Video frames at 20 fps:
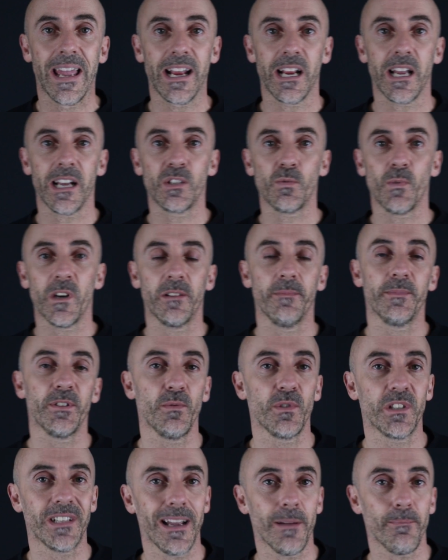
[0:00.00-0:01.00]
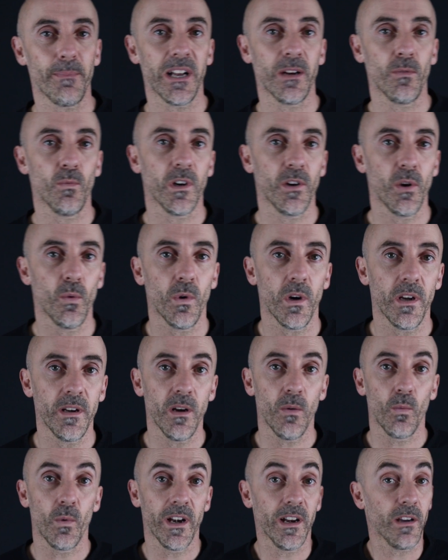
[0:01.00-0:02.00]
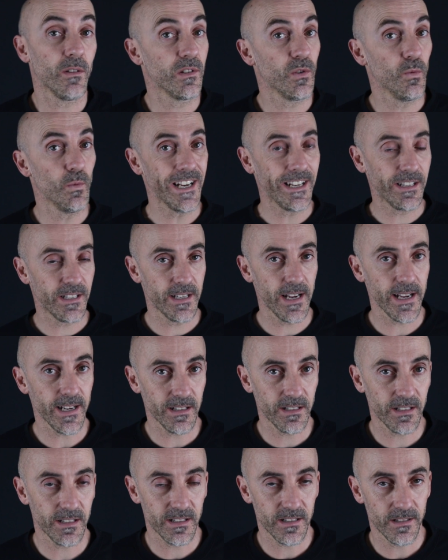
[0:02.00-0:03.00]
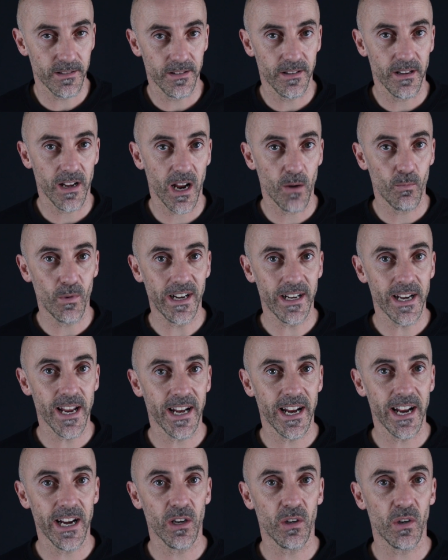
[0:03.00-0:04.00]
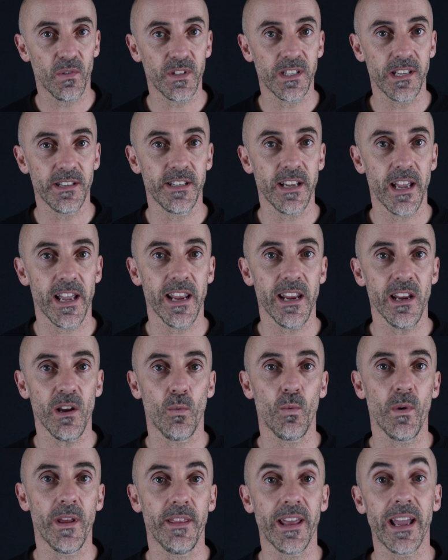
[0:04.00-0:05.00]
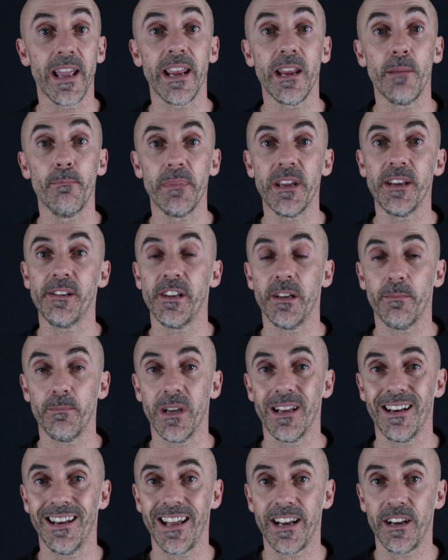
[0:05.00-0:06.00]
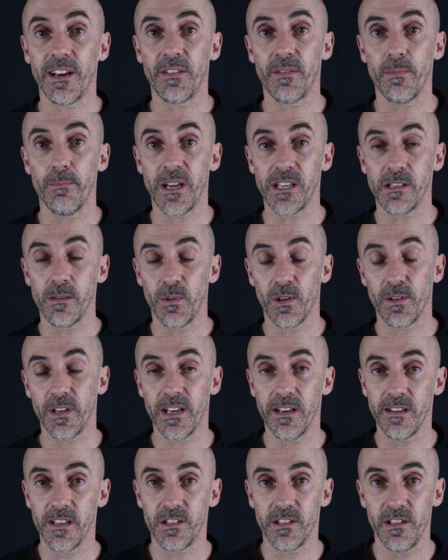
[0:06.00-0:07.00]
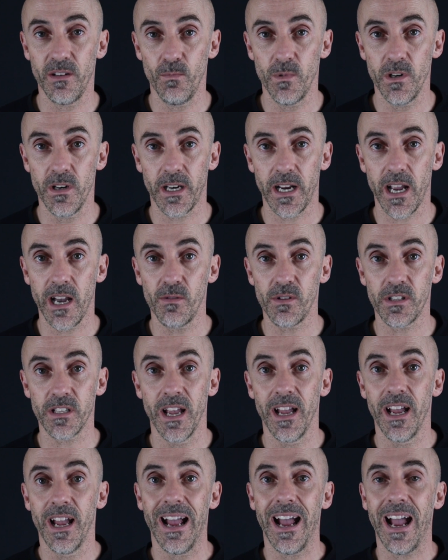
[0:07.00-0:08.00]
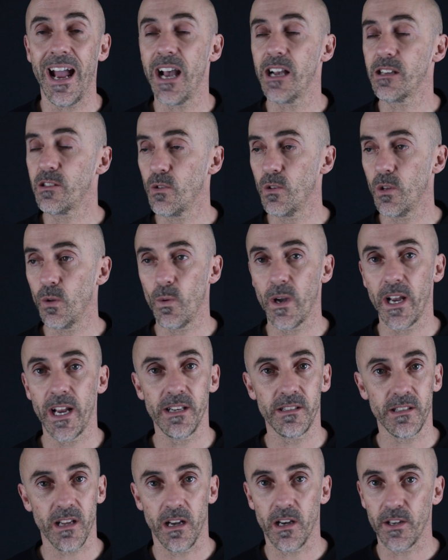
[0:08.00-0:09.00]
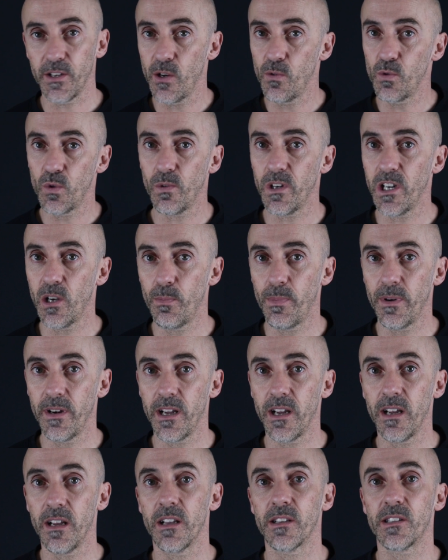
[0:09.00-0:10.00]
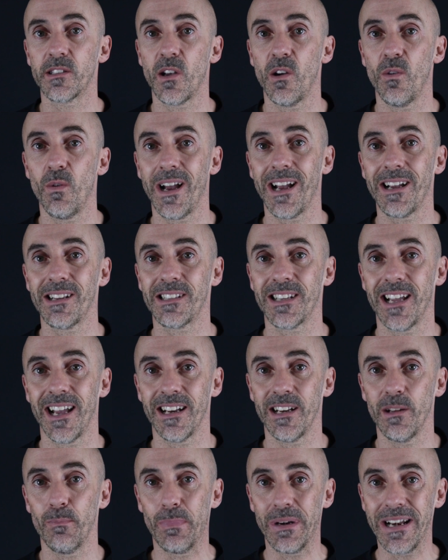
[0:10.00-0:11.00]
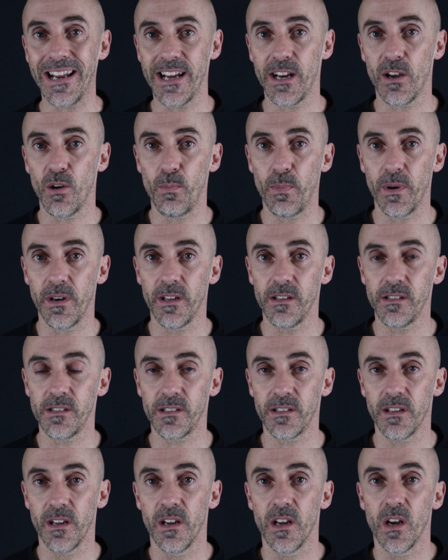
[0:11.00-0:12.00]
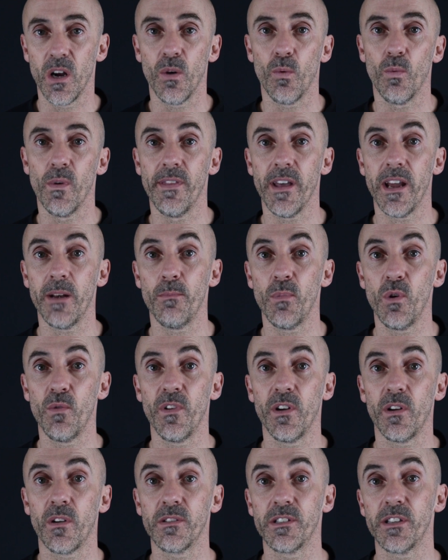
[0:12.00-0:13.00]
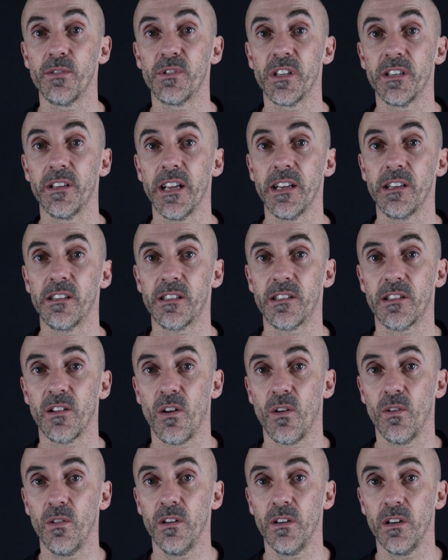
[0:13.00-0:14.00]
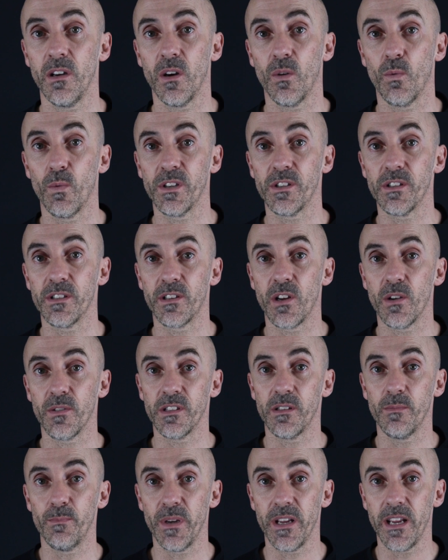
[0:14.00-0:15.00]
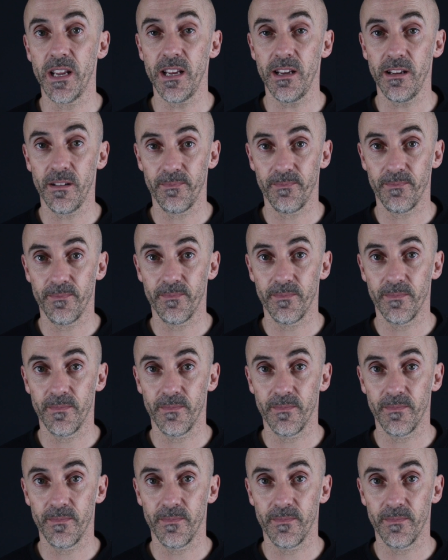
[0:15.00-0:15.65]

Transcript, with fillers: Hey guys, welcome to Sandbag 101. We're now into week six and we're kicking off today with a medium length metabolic conditioning workout. As always, our usual opener, psoas and oblique openers. We're then moving on to today's song, which is going to be